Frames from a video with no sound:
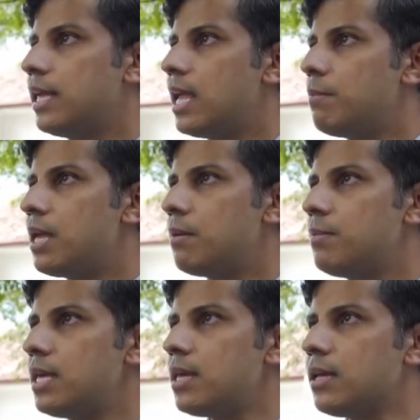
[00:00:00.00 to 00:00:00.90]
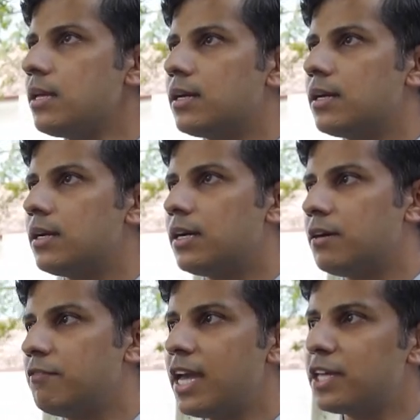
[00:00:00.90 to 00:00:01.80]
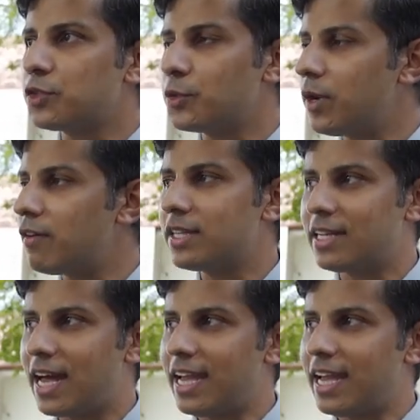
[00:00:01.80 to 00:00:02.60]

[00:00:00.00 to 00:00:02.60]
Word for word: they may be awake throughout the